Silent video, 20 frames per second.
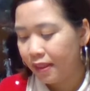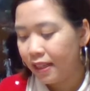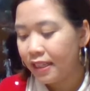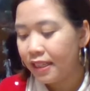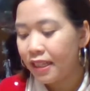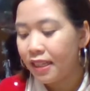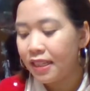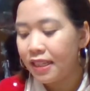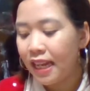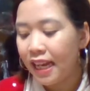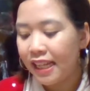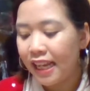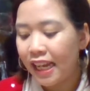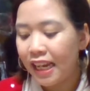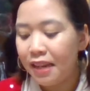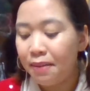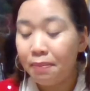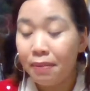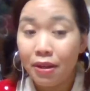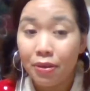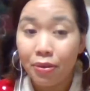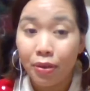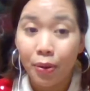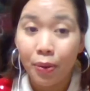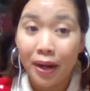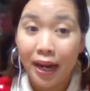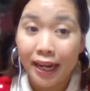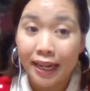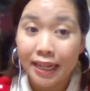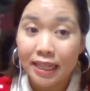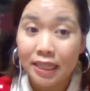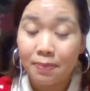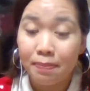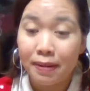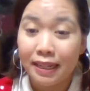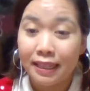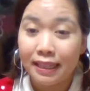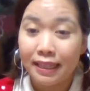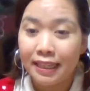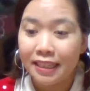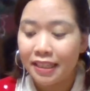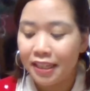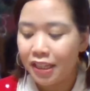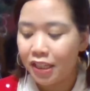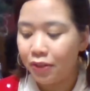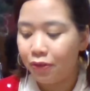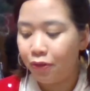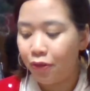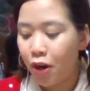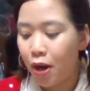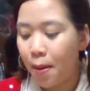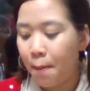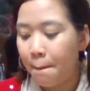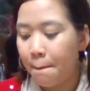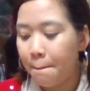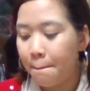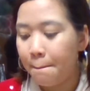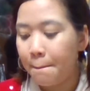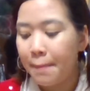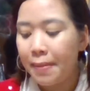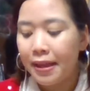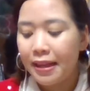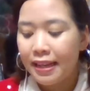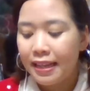This is not anime though, guys. But this is from